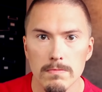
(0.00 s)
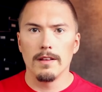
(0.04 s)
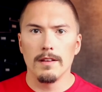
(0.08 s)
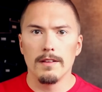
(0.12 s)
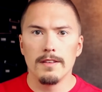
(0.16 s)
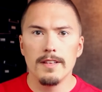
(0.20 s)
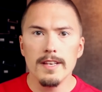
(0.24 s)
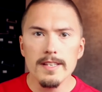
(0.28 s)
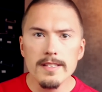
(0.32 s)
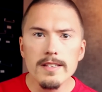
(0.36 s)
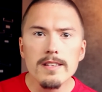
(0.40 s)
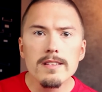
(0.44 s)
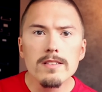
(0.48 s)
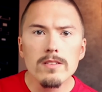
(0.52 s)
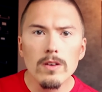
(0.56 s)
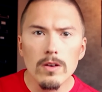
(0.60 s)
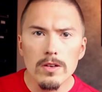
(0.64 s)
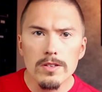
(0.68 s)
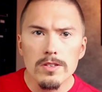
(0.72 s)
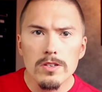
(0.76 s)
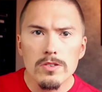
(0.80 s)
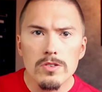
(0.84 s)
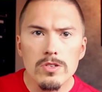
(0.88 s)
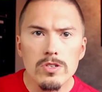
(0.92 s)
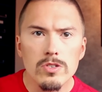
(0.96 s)
This is
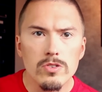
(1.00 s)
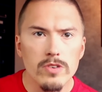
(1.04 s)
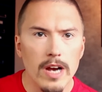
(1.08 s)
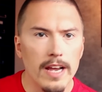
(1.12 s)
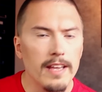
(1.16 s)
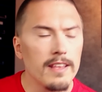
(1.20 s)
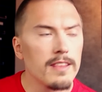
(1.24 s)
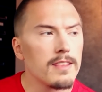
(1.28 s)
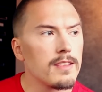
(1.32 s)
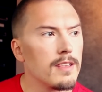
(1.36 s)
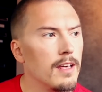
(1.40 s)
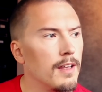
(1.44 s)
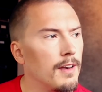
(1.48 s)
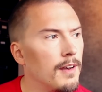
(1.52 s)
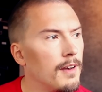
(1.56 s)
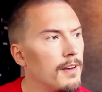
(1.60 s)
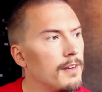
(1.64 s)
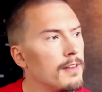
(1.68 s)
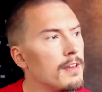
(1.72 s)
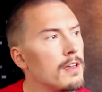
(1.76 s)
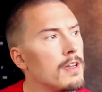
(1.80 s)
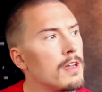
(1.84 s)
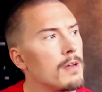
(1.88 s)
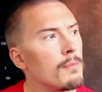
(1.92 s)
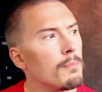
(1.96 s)
also strengthened